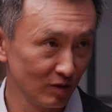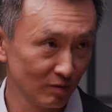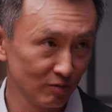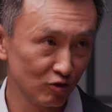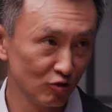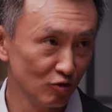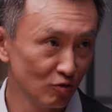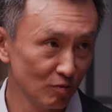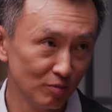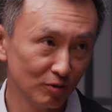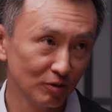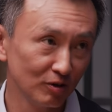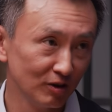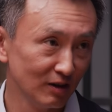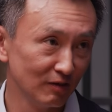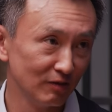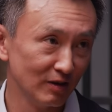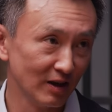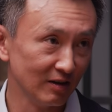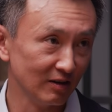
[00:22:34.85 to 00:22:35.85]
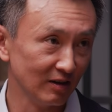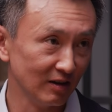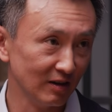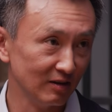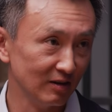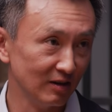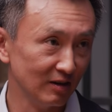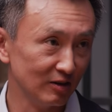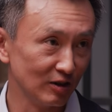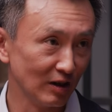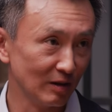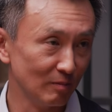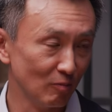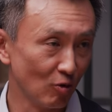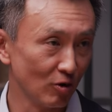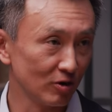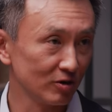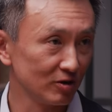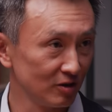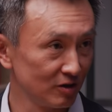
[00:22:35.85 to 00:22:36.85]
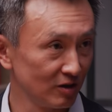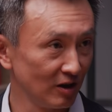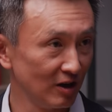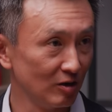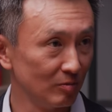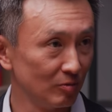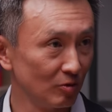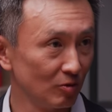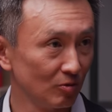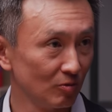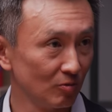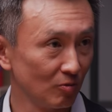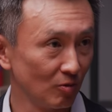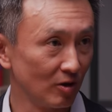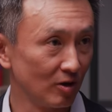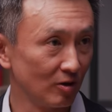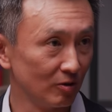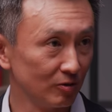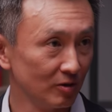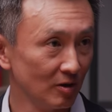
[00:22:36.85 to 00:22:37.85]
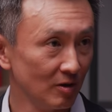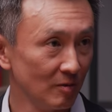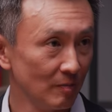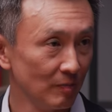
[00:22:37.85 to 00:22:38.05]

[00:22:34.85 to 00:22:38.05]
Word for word: We do believe that it is a more sustainable world.